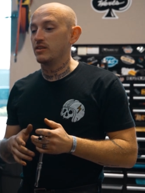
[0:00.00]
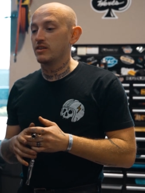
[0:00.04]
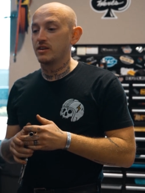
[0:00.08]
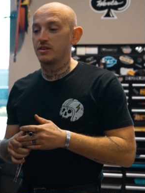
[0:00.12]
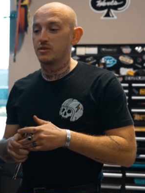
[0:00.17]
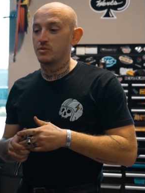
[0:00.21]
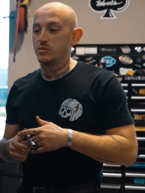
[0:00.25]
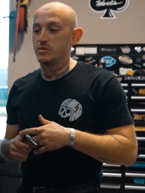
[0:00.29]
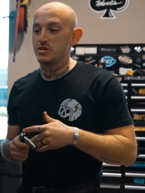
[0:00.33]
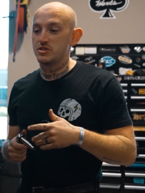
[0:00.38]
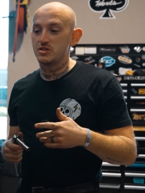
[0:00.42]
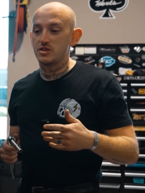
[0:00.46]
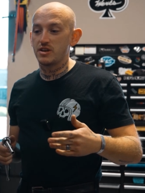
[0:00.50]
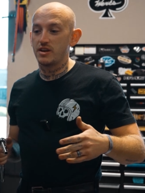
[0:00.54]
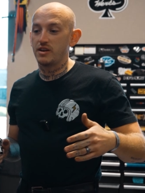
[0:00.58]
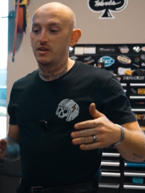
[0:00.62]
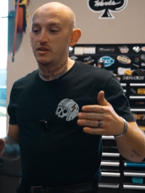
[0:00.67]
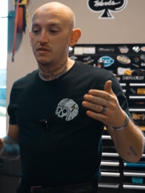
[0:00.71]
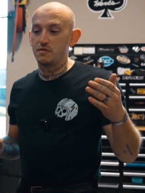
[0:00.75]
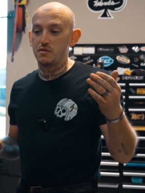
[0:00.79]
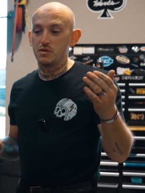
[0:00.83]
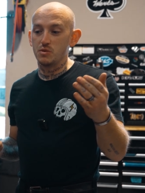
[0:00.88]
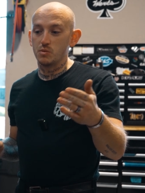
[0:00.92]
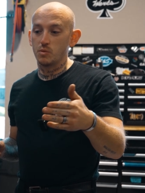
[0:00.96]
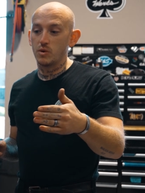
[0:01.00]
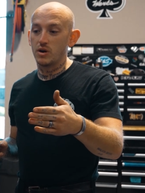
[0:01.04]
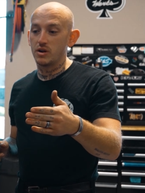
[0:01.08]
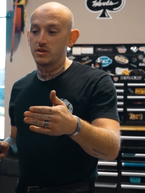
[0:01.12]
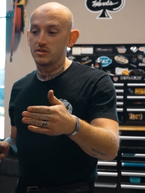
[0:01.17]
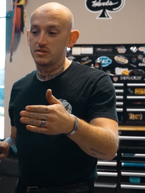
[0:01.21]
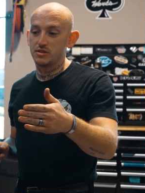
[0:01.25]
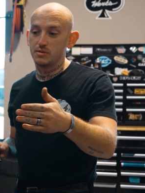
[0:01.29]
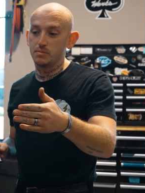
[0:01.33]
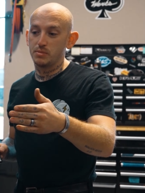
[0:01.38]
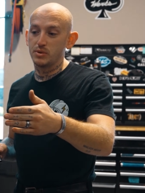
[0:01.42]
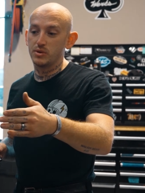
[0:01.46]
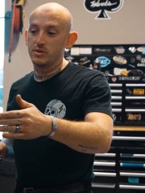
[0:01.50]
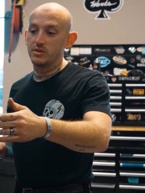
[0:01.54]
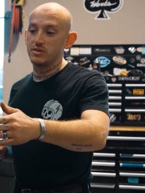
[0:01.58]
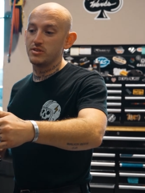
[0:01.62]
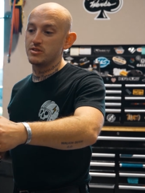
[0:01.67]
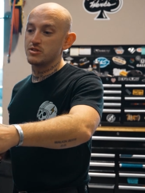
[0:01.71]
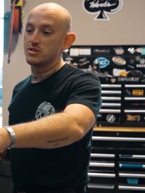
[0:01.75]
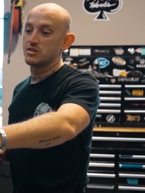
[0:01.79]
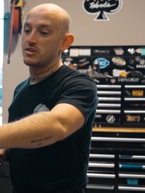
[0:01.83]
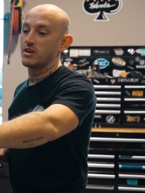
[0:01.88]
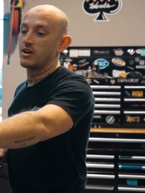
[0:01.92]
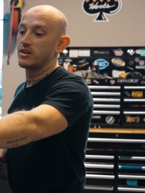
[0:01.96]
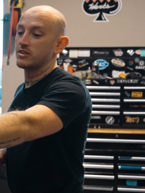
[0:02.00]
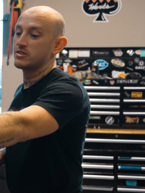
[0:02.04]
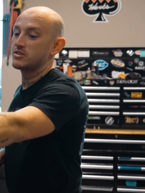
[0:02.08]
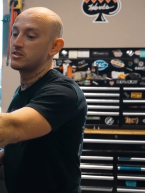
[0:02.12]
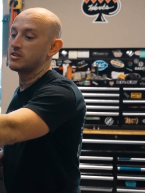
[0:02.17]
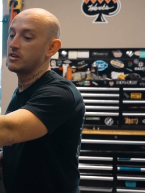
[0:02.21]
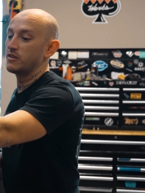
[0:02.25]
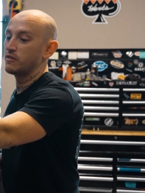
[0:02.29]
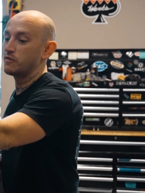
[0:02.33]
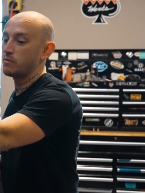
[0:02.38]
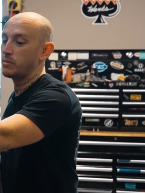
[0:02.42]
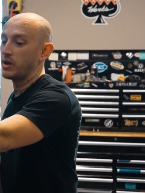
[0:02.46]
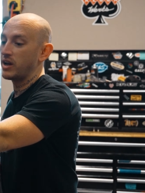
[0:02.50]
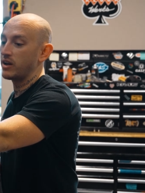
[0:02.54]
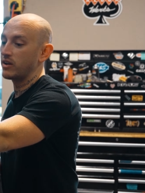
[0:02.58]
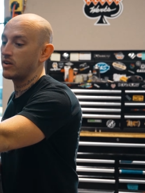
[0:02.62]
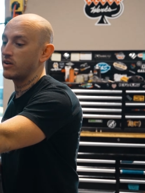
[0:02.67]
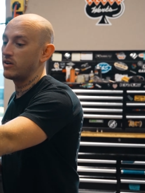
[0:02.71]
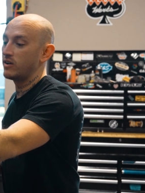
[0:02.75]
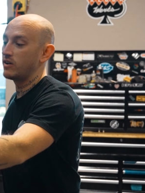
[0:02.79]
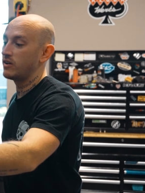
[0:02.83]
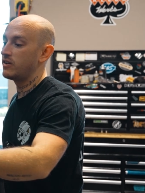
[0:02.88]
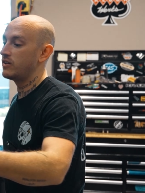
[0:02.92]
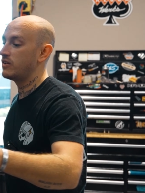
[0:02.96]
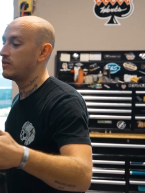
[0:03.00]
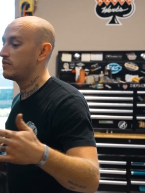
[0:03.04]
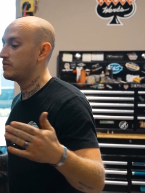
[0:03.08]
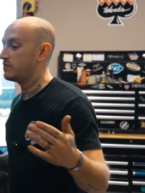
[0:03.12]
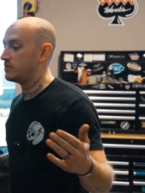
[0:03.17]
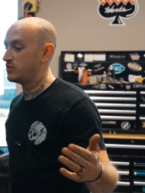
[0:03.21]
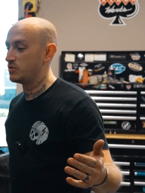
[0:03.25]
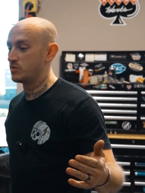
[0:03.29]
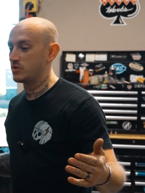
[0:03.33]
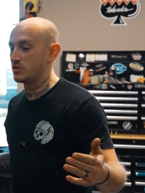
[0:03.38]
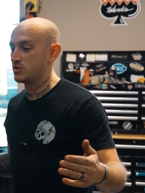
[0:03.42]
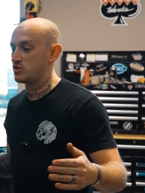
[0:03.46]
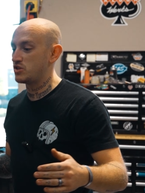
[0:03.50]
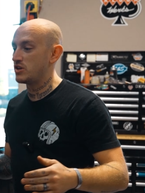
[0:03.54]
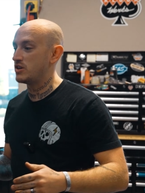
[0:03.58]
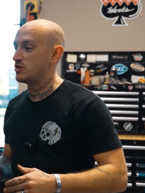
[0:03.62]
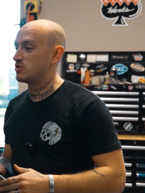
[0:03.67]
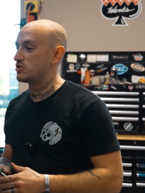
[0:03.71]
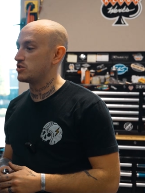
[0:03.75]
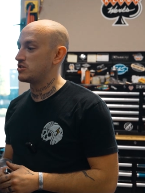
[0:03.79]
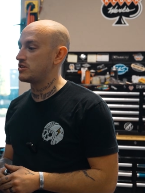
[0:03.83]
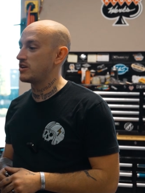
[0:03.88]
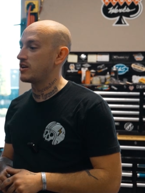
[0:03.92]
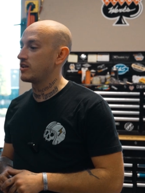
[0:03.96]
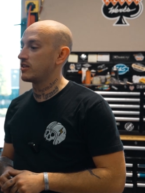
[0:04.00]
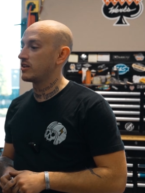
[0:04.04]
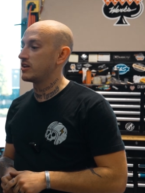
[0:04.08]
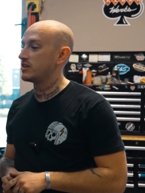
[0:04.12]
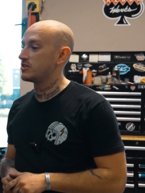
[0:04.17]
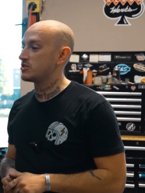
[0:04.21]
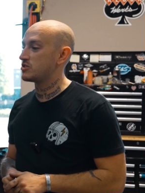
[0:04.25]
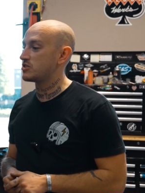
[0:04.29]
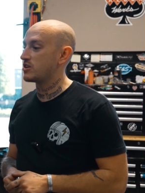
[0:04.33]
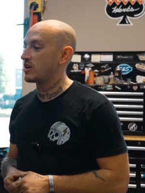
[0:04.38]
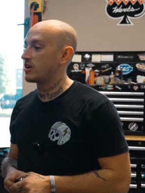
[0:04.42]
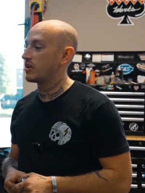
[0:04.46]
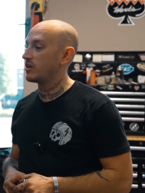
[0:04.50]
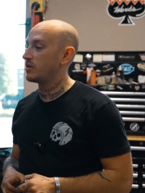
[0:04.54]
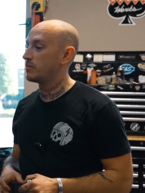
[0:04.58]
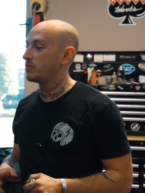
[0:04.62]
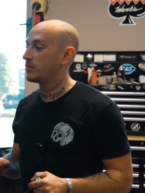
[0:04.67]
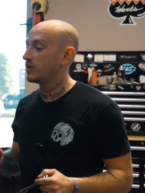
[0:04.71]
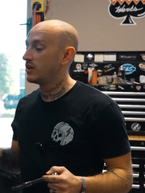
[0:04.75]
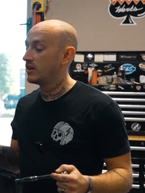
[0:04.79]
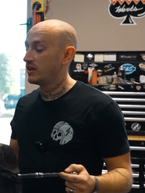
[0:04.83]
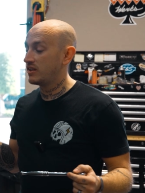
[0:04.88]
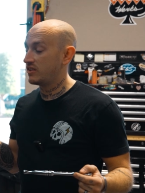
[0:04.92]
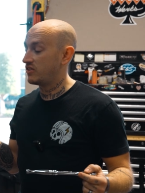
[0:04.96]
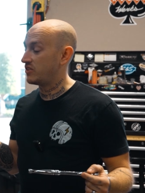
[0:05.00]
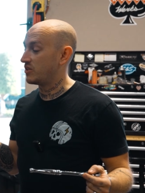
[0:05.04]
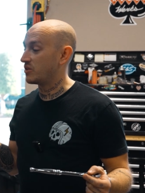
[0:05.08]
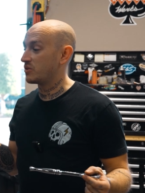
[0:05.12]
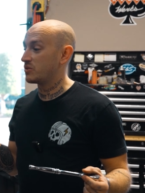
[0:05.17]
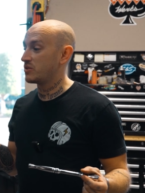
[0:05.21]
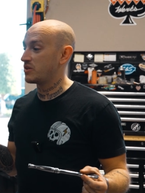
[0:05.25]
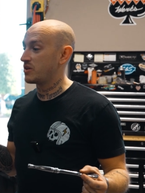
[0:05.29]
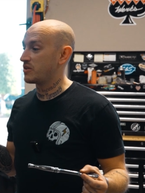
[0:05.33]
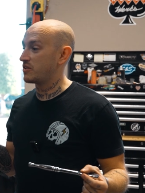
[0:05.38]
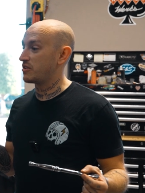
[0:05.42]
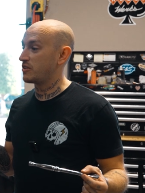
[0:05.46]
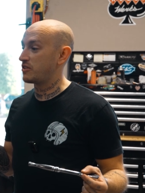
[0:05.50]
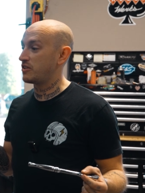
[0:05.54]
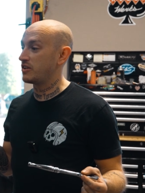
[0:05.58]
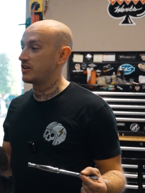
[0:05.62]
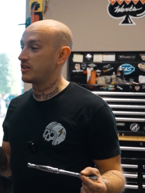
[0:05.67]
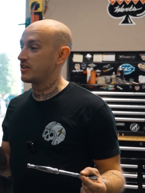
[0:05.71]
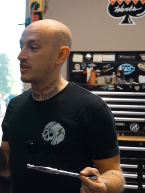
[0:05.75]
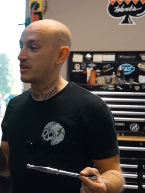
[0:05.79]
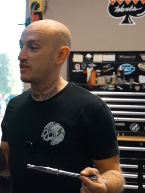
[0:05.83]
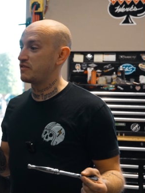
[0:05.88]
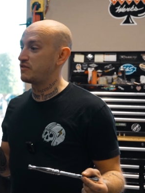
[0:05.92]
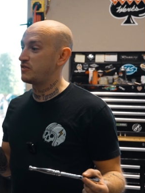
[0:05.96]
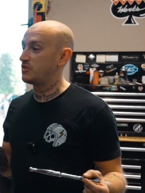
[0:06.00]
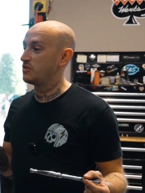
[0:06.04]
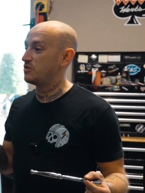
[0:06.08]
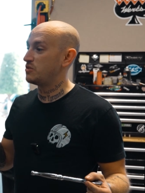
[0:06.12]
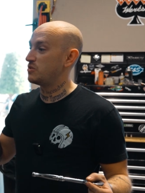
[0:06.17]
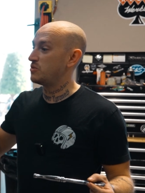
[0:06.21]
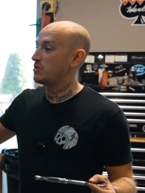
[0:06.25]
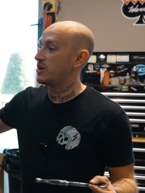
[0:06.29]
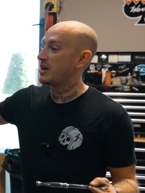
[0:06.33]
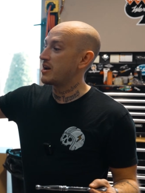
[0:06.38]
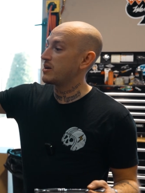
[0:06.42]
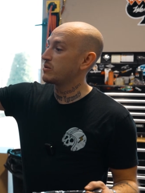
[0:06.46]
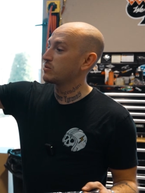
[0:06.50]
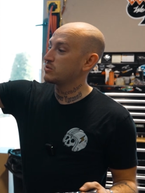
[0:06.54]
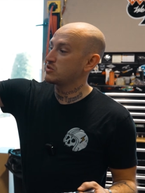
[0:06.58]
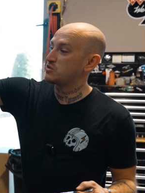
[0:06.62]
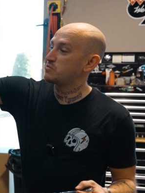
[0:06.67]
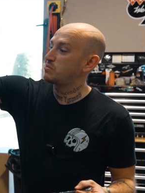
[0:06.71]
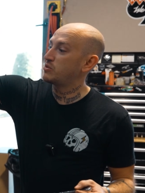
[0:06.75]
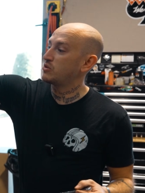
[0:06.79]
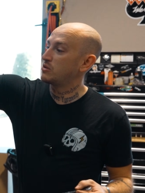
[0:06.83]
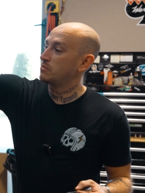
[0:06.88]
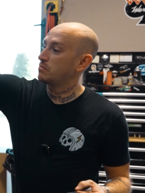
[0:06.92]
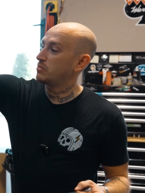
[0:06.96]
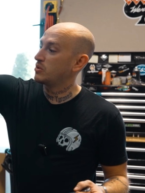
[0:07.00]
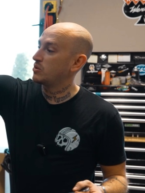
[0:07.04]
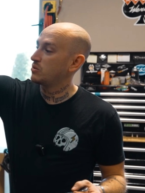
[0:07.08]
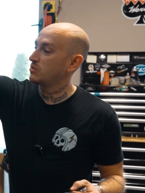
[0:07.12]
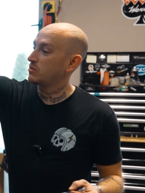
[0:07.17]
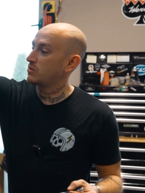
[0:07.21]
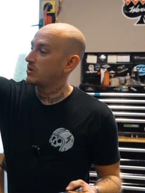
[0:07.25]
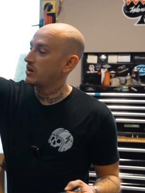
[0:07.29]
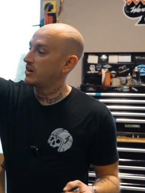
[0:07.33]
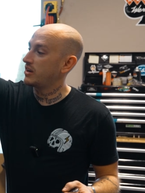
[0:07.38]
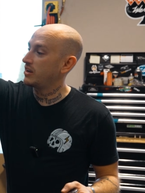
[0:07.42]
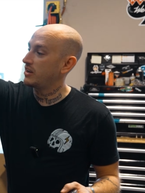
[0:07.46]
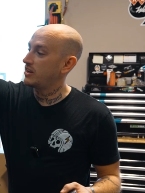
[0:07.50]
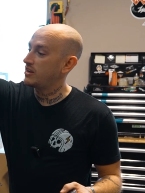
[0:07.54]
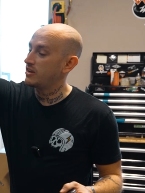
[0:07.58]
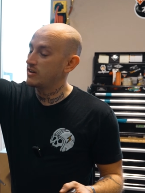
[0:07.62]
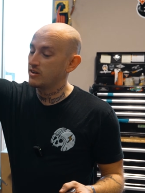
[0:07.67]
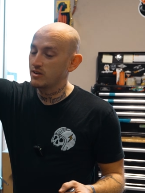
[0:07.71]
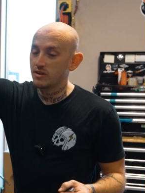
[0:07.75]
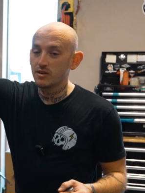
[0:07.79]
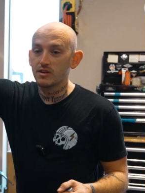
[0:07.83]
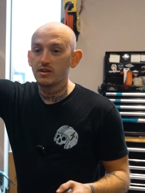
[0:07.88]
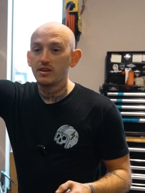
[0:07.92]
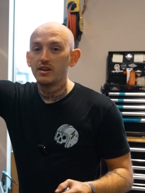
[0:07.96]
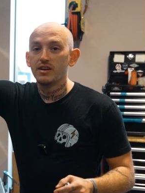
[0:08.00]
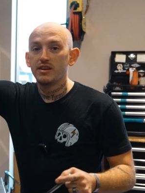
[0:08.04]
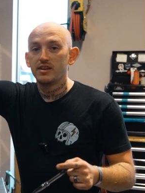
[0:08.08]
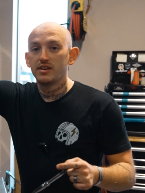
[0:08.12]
Like we said, if you want to put your stock stuff back on, you want to change your taillight setup, the only other thing left to do now is put a bolt right here.